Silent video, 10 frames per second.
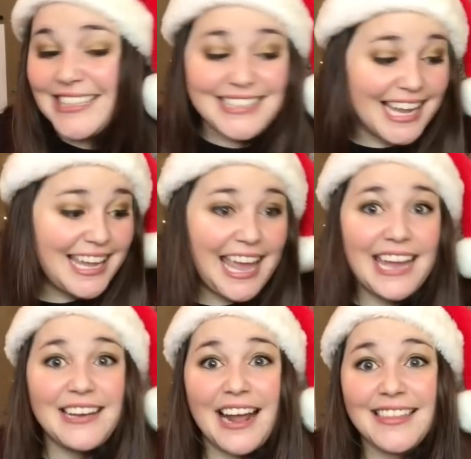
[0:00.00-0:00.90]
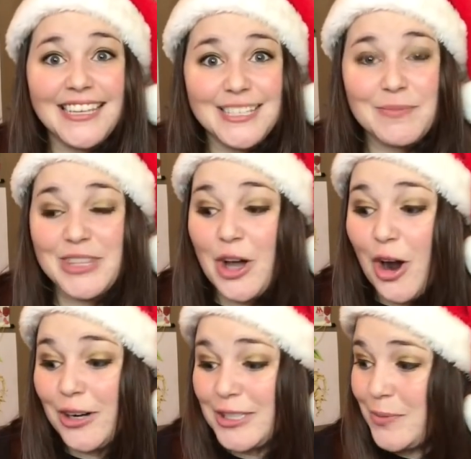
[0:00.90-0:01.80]
Day 8, I think, has been the
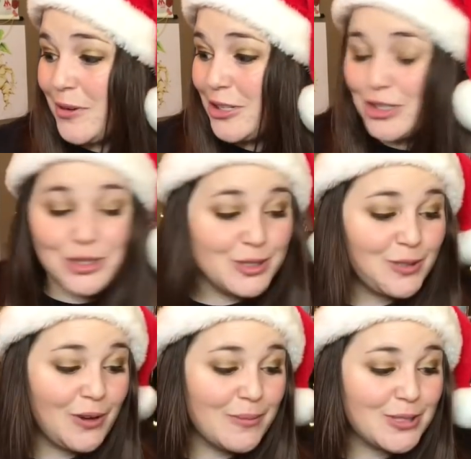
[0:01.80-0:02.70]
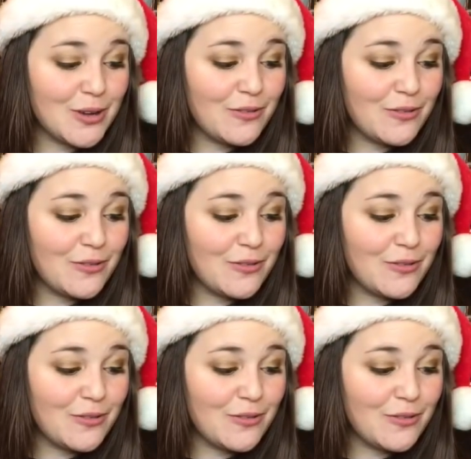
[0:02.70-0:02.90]
hardest one to choose from so